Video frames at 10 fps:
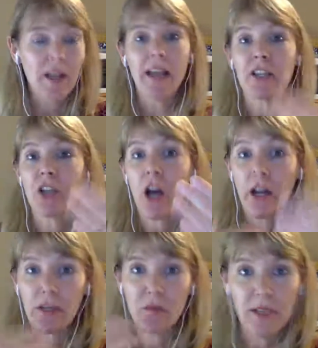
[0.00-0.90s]
and talking
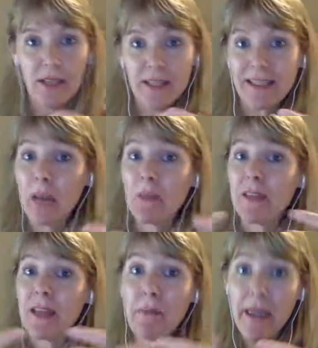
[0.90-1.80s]
with kids and helping
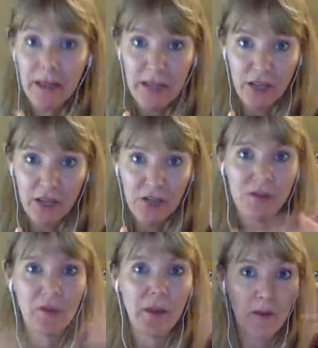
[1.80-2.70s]
them make connections so
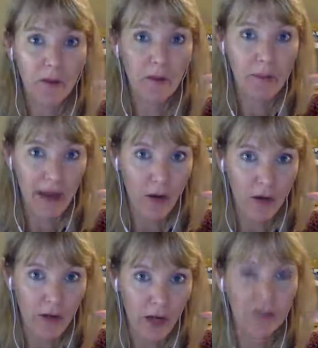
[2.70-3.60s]
they build the background
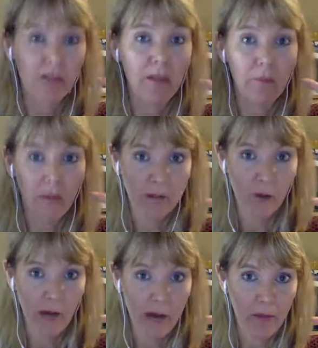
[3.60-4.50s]
knowledge, they build
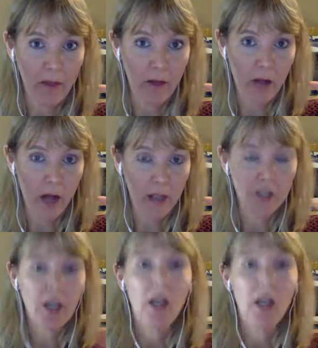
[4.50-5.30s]
vocabulary knowledge.